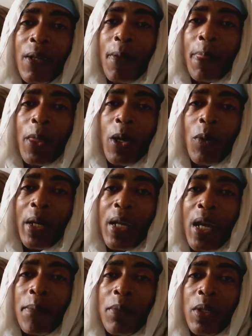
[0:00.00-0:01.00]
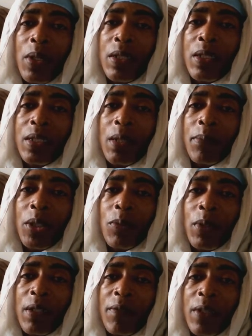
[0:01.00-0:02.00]
Now what happened on December
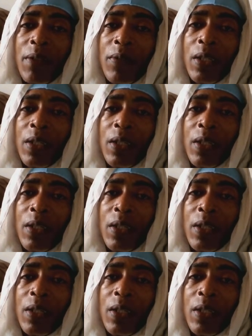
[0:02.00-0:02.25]
25th,